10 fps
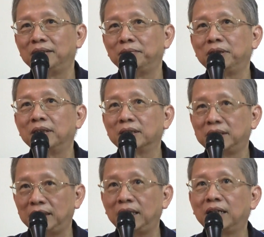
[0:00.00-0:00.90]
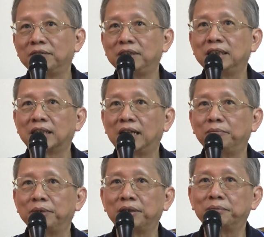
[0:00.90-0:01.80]
Because they had this
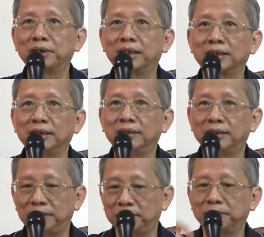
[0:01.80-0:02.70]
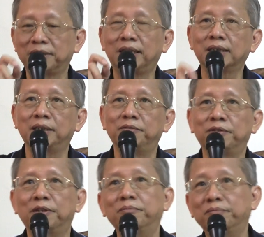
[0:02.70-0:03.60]
karmic obstruction that obstruct them
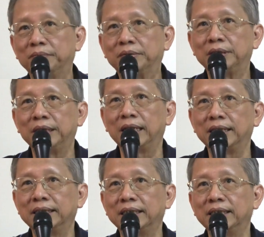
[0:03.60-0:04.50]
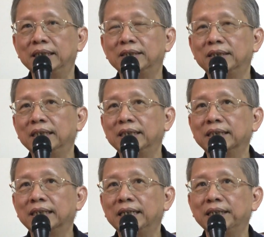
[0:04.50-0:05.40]
from realizing it or
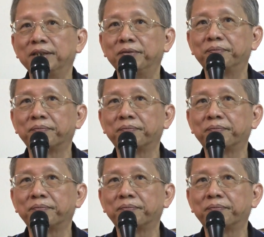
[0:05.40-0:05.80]
understanding it.